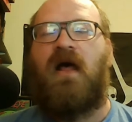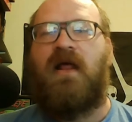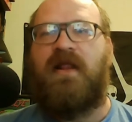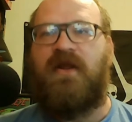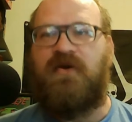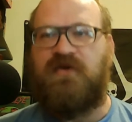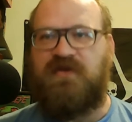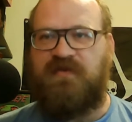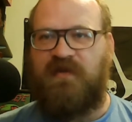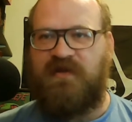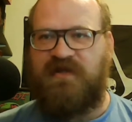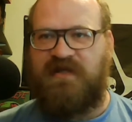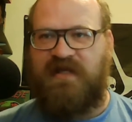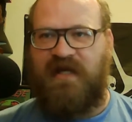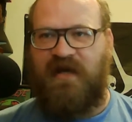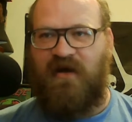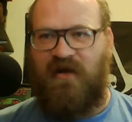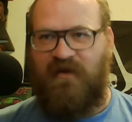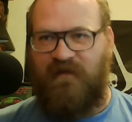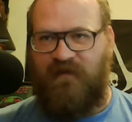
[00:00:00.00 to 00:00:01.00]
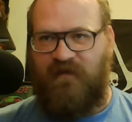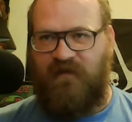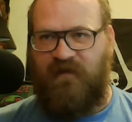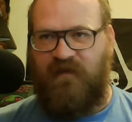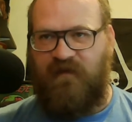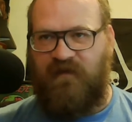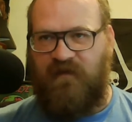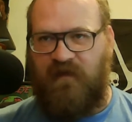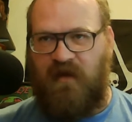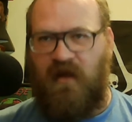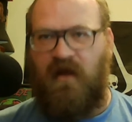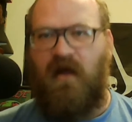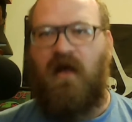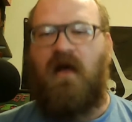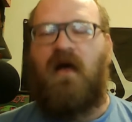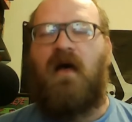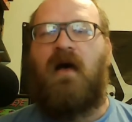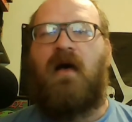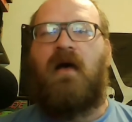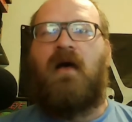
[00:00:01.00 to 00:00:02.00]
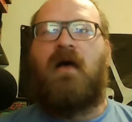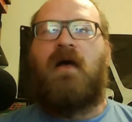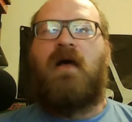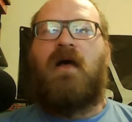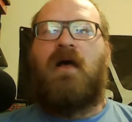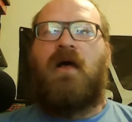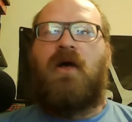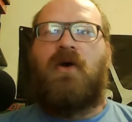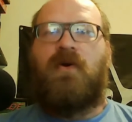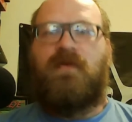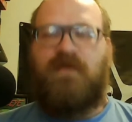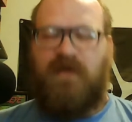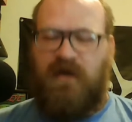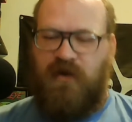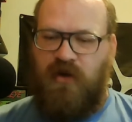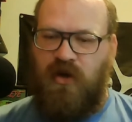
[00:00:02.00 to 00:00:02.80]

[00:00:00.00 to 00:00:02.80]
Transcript: who was supposed to take all of who,